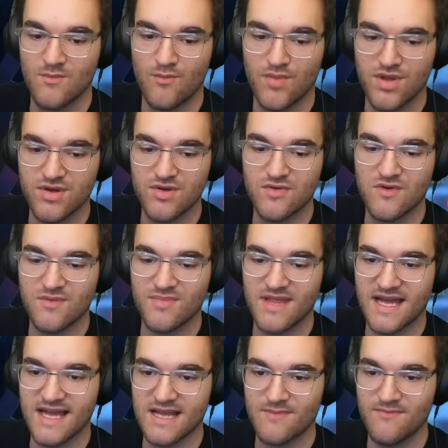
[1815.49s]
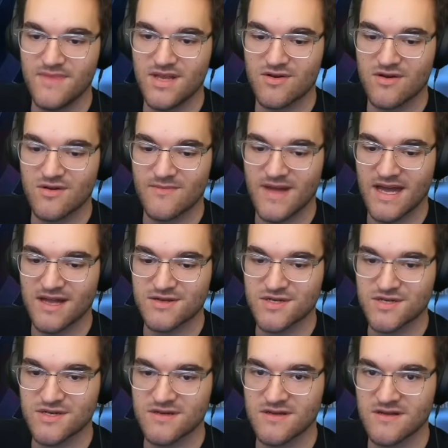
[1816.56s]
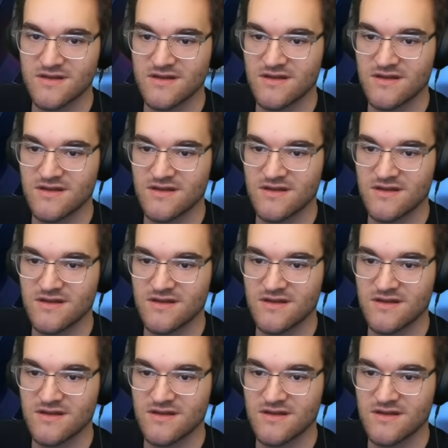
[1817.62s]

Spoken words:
Blue-black mirror match,